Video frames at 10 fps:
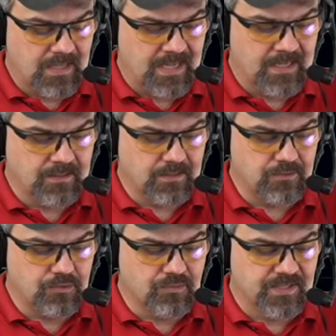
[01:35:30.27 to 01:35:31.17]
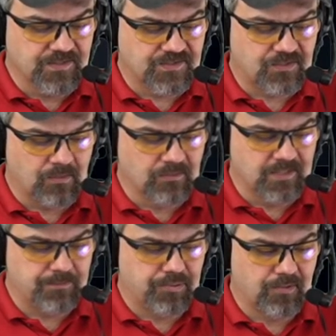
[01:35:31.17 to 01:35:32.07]
And you can
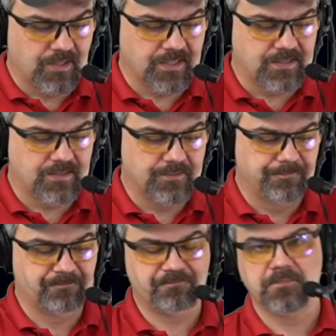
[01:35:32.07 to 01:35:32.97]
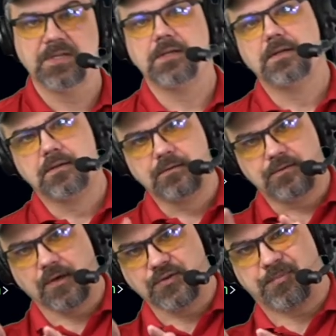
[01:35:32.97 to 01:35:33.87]
certainly put
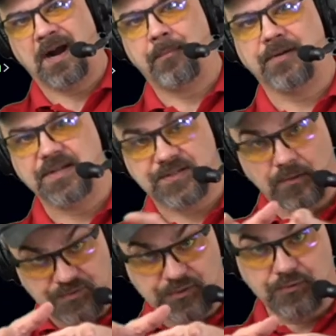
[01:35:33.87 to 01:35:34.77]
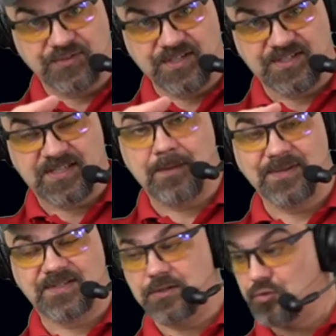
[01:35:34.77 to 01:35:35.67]
those properties, those using
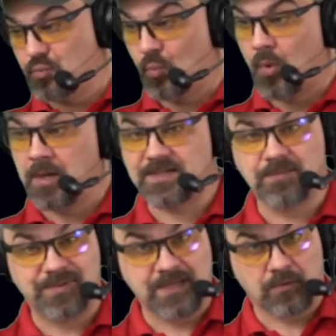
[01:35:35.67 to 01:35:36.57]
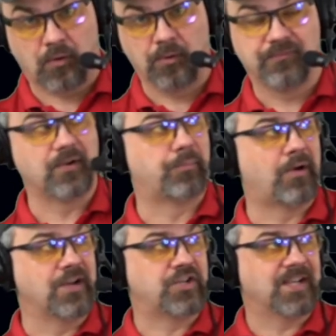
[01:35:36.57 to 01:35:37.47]
statements that you want to be in all of your
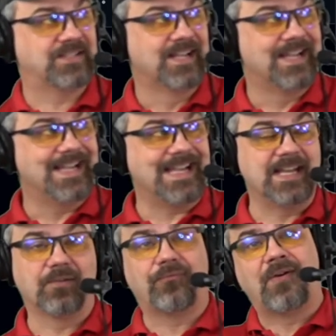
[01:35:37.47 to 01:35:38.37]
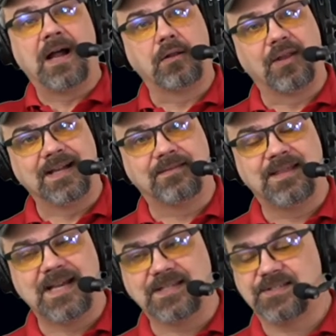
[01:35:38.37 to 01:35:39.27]
projects in a file like
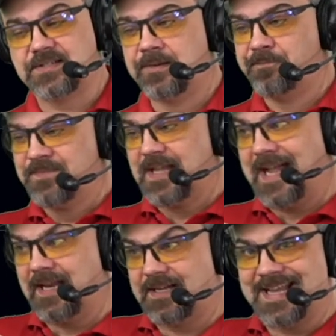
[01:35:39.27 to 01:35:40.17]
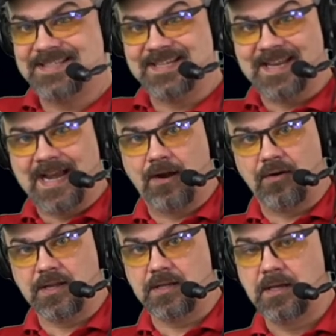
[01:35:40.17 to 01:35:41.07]
this. And it gets
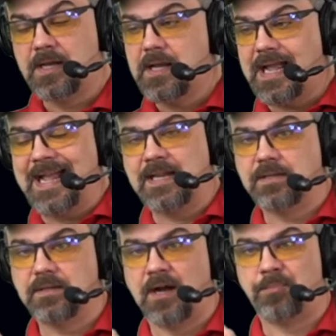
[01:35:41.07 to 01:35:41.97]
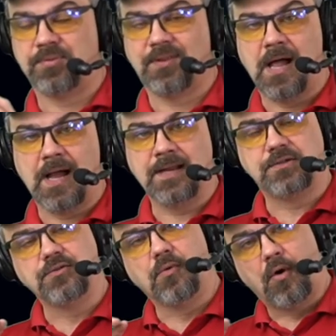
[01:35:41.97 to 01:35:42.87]
inherited and
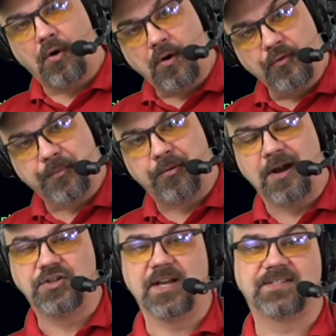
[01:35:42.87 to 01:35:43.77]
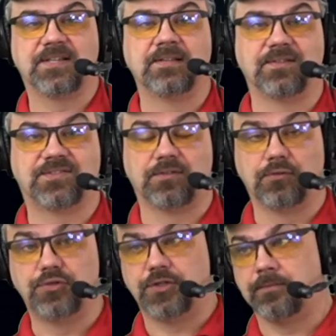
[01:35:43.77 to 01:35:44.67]
applied to all the projects in the
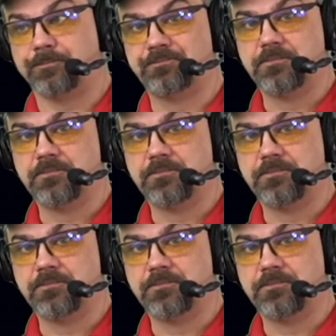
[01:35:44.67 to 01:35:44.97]
solution